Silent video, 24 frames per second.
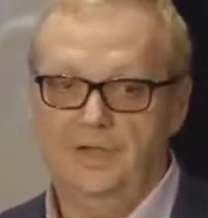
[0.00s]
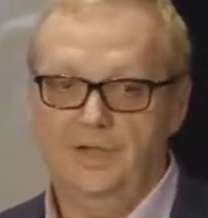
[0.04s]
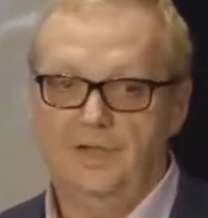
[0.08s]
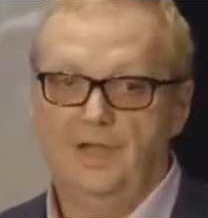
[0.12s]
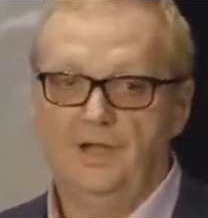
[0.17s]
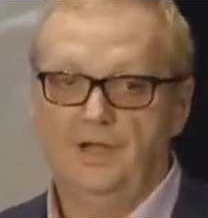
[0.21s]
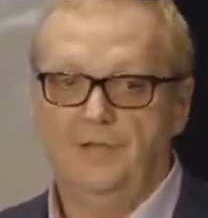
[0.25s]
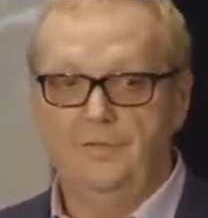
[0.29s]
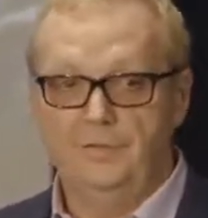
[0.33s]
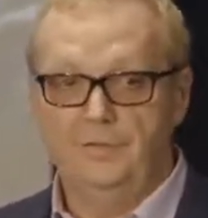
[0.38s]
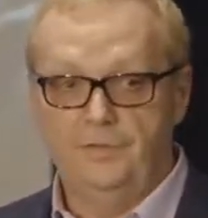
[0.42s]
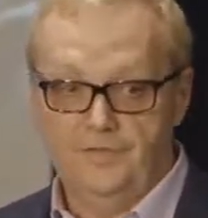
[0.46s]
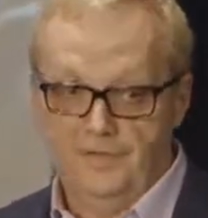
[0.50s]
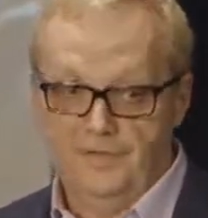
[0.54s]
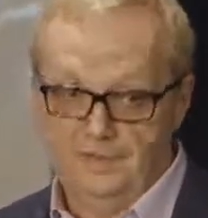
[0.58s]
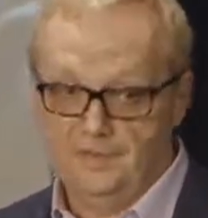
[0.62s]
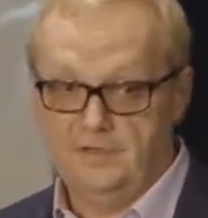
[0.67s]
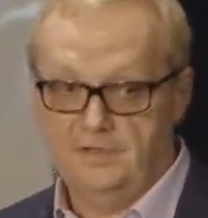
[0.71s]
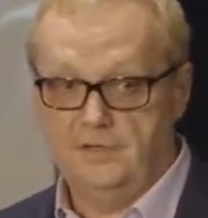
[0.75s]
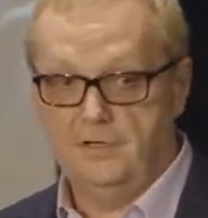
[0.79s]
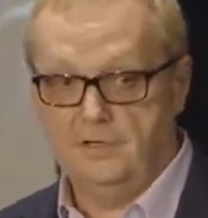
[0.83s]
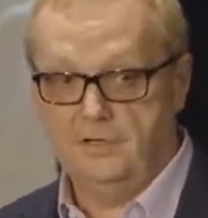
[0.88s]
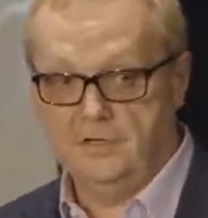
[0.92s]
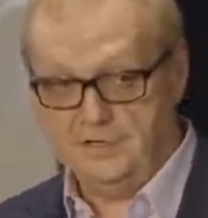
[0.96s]
And if you think
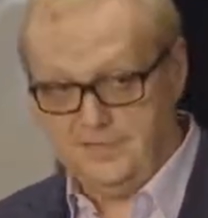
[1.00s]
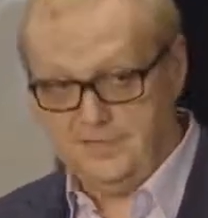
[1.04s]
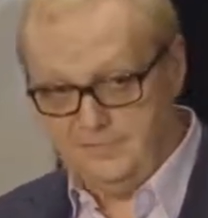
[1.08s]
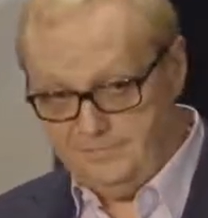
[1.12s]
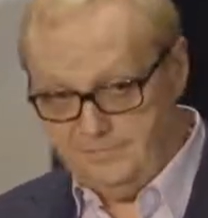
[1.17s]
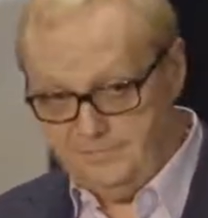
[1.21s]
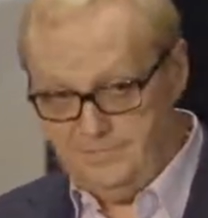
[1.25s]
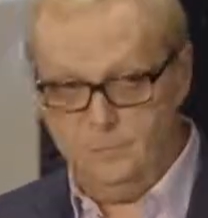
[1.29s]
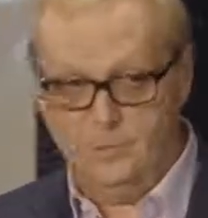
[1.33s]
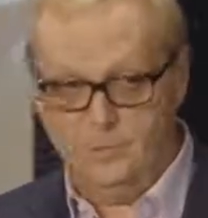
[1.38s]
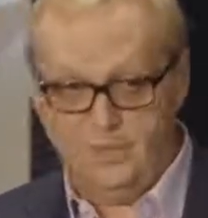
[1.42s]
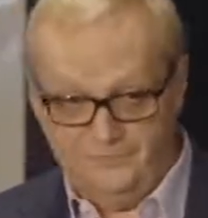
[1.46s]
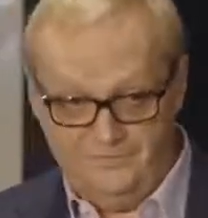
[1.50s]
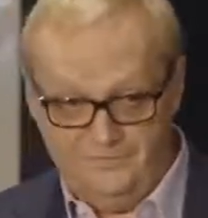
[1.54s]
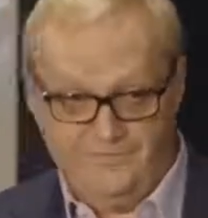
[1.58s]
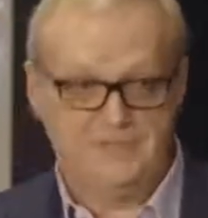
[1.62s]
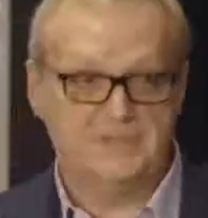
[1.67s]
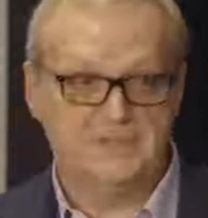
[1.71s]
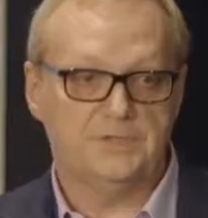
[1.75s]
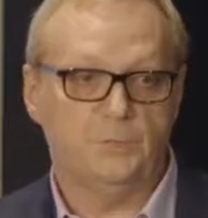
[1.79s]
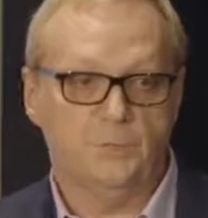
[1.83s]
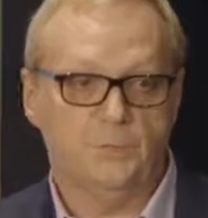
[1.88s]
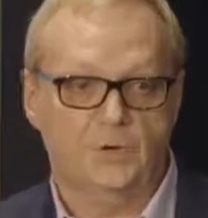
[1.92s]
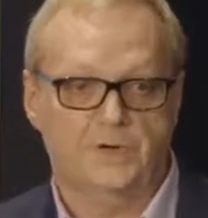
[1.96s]
they're going to give you
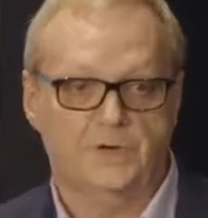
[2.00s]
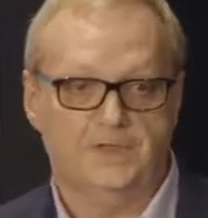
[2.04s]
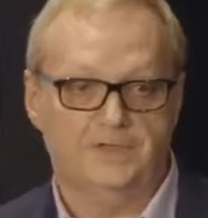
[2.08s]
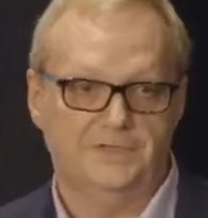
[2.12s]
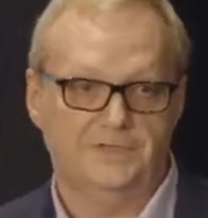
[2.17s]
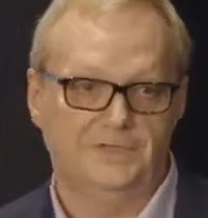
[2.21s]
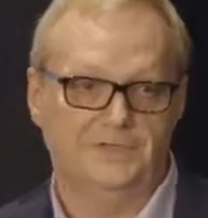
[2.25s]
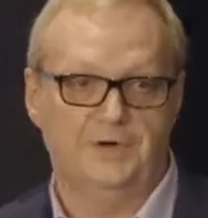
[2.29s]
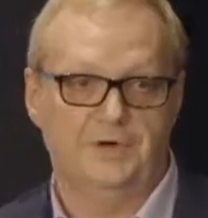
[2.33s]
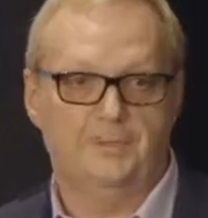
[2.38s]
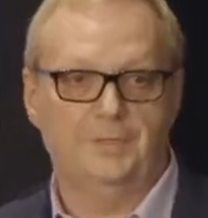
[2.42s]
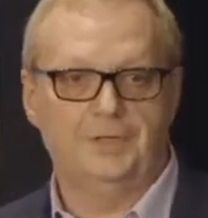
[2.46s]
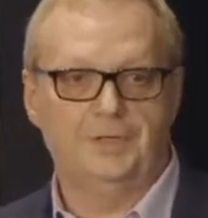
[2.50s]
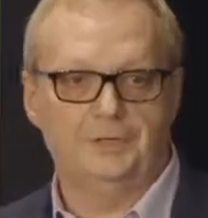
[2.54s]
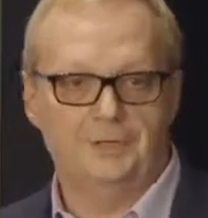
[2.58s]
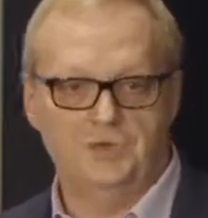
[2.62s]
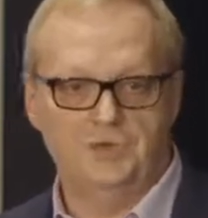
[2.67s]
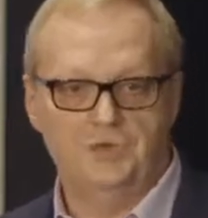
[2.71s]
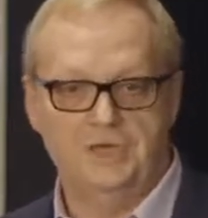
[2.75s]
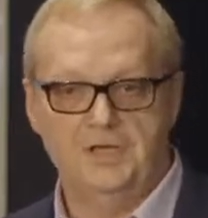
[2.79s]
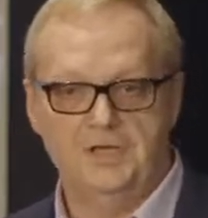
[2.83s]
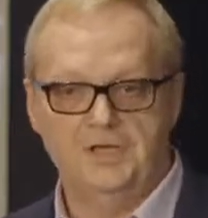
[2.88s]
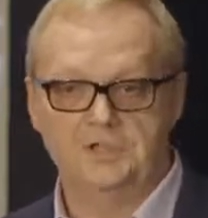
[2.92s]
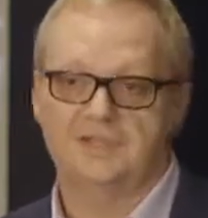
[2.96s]
advance warning that they're about to
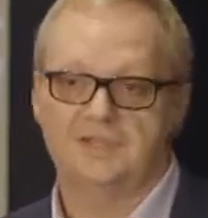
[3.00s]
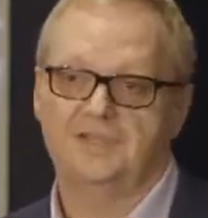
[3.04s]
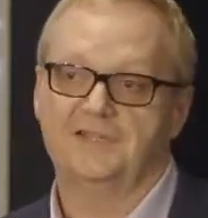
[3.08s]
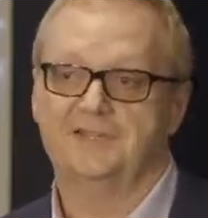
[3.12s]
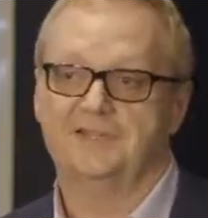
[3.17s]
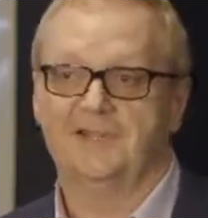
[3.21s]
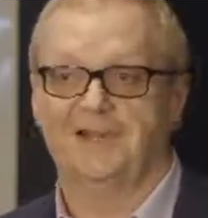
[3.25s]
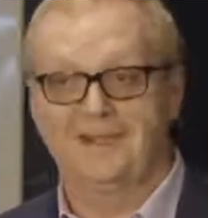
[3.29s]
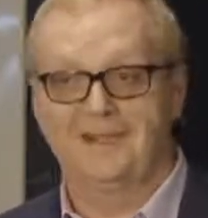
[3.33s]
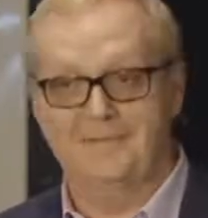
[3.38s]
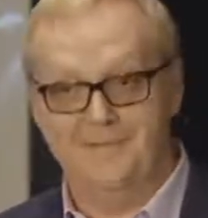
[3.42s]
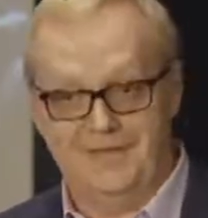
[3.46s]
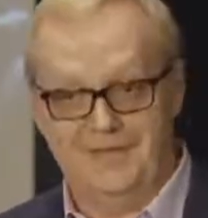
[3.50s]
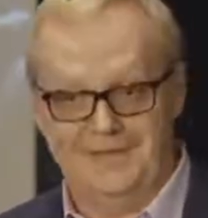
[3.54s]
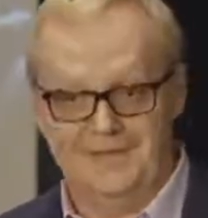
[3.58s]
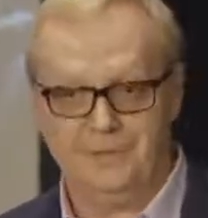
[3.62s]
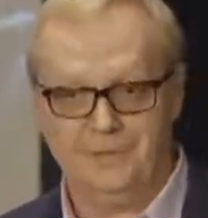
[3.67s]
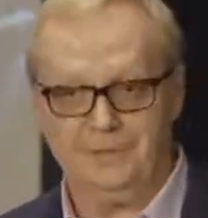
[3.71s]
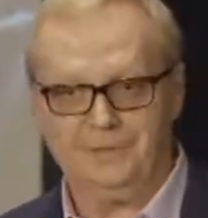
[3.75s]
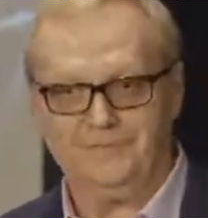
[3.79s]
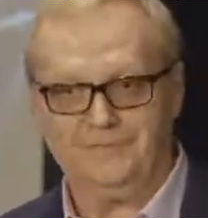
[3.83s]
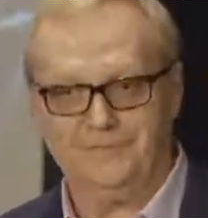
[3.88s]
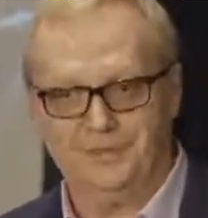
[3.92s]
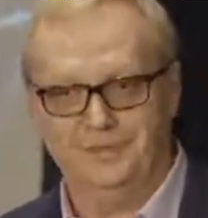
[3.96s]
change things, I got bad
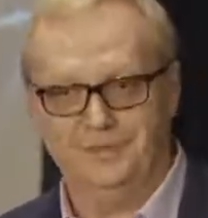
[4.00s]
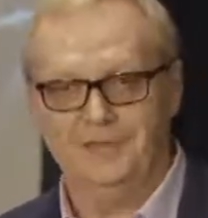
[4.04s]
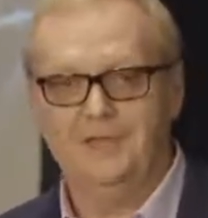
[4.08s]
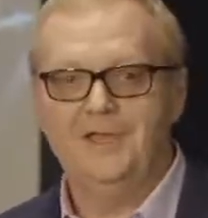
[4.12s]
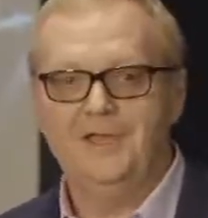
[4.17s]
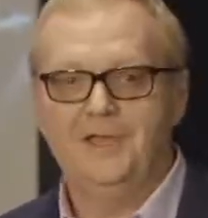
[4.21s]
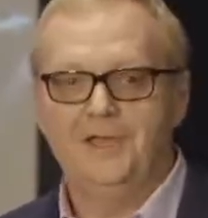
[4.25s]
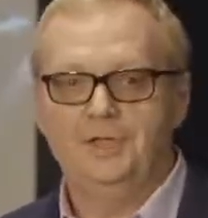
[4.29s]
news for you.